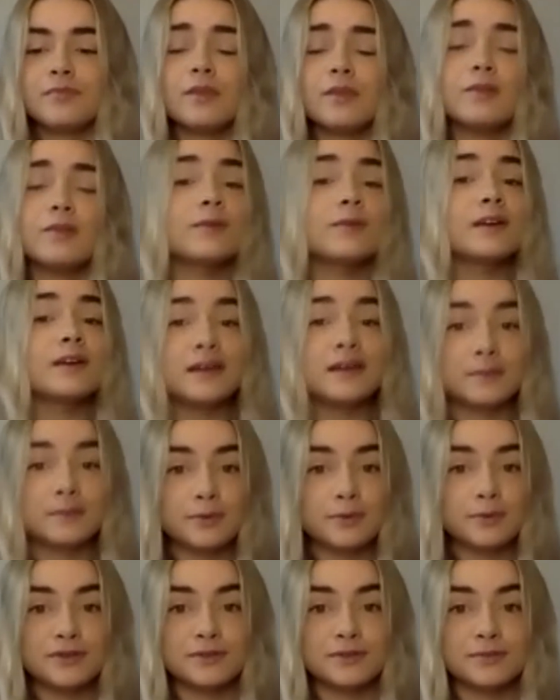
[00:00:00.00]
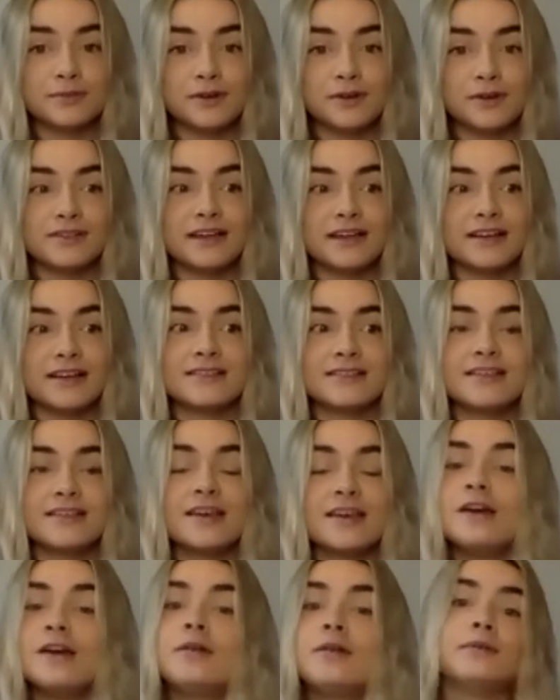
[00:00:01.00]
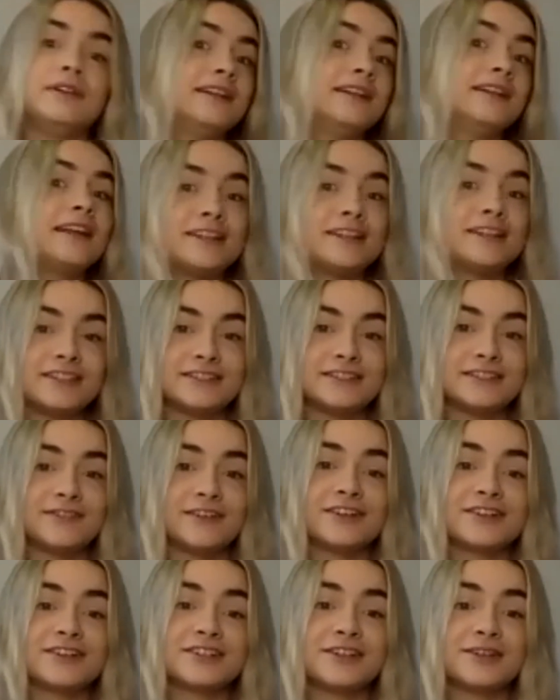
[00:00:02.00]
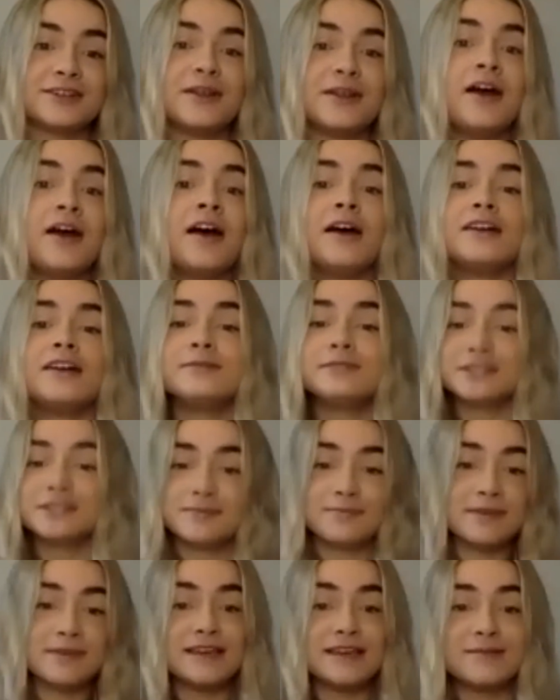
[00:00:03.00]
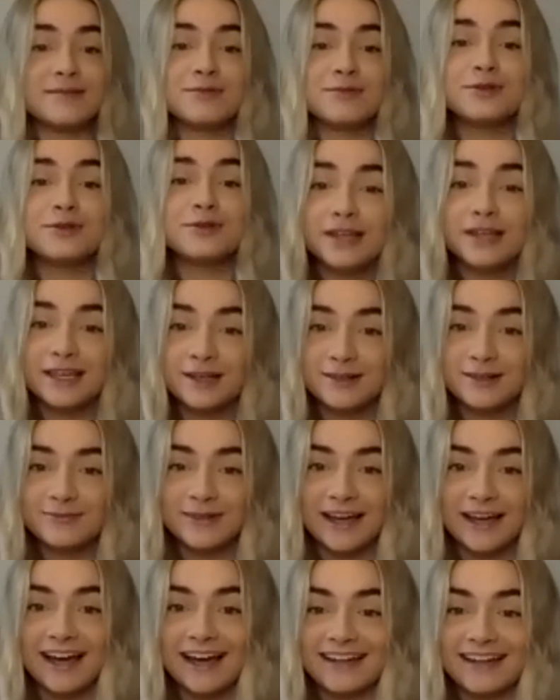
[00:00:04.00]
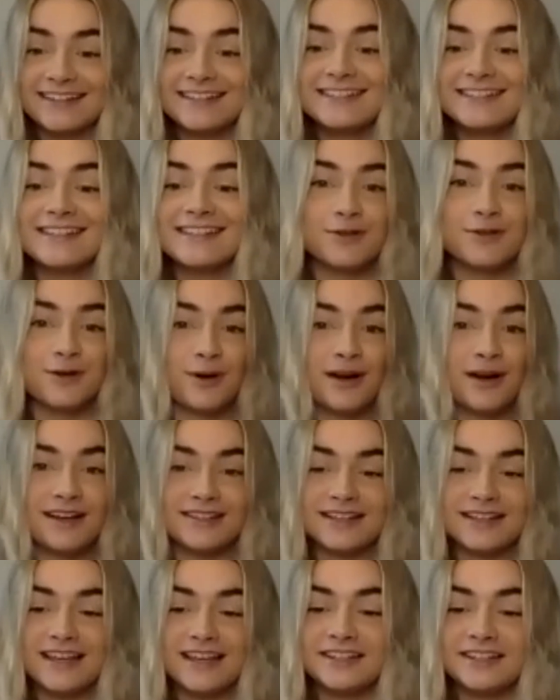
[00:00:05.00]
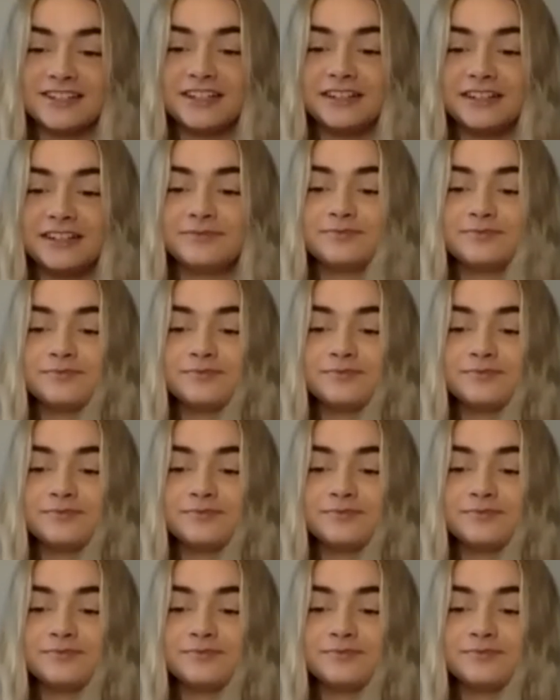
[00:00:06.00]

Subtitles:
Really important process. We need energy to function. Just me talking with my hands requires energy.